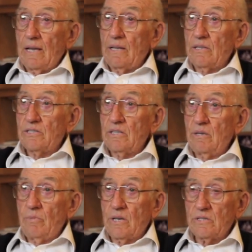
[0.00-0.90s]
and the
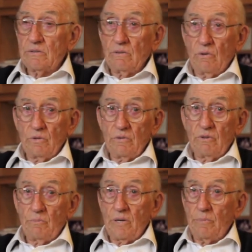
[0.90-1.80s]
city bus loaded
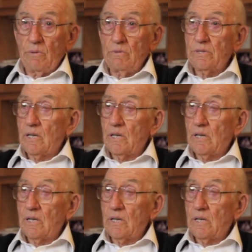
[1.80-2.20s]
with people was